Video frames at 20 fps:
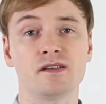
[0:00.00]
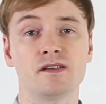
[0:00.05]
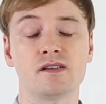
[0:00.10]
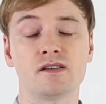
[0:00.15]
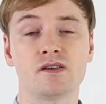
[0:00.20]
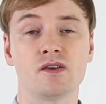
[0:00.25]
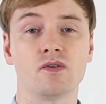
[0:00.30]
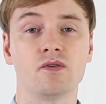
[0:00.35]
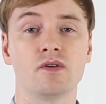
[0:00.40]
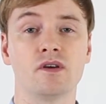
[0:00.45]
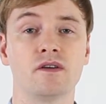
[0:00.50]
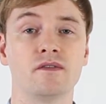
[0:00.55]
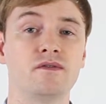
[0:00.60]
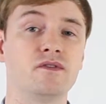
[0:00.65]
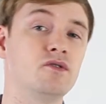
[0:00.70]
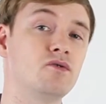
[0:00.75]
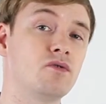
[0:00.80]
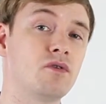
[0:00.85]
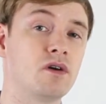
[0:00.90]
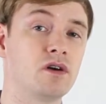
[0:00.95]
So if
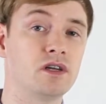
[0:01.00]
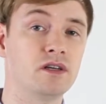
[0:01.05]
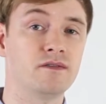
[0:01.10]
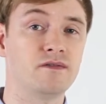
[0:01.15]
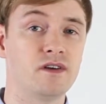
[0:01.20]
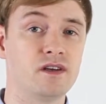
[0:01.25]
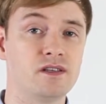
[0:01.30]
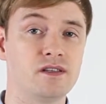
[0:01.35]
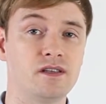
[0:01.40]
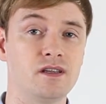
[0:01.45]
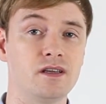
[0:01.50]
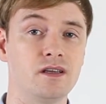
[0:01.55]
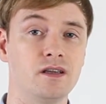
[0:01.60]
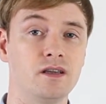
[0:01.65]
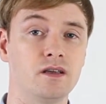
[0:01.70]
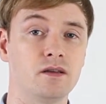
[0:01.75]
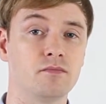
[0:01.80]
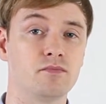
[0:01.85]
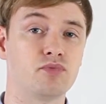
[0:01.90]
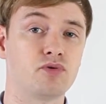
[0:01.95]
you are investing
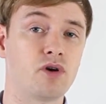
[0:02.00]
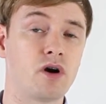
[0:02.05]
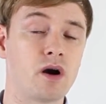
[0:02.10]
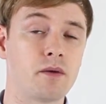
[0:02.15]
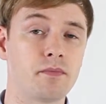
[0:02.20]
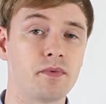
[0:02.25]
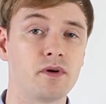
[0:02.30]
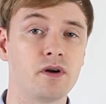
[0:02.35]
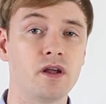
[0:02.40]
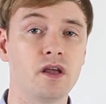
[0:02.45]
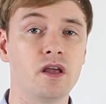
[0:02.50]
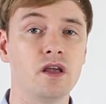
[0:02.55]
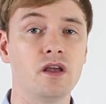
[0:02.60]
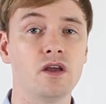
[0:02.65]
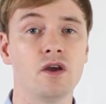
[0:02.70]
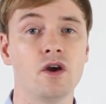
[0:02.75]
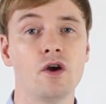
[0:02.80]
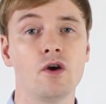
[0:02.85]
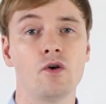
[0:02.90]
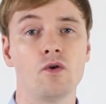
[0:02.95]
in property
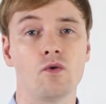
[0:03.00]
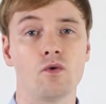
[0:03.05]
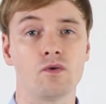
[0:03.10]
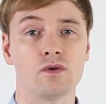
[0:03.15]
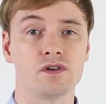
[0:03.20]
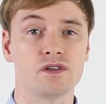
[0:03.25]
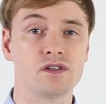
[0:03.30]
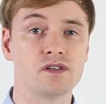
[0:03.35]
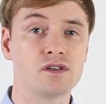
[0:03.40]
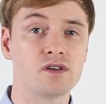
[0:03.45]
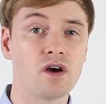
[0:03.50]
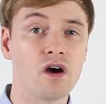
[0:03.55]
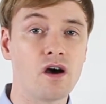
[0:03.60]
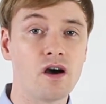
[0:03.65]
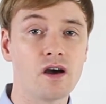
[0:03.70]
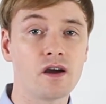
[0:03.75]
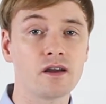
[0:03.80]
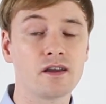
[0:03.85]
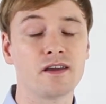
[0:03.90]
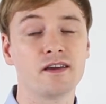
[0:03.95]
or
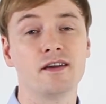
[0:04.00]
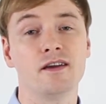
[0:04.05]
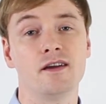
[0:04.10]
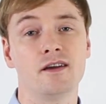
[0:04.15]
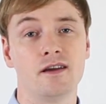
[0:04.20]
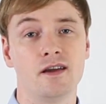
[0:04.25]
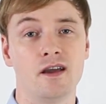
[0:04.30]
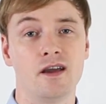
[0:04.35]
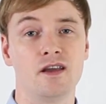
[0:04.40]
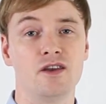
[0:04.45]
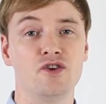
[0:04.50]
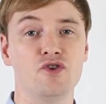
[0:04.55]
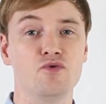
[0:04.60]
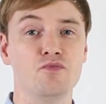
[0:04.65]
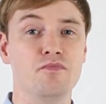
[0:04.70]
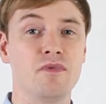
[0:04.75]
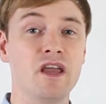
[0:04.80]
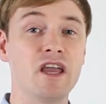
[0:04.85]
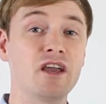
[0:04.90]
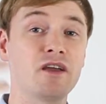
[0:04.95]
stock and you
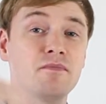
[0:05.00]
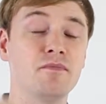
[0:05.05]
make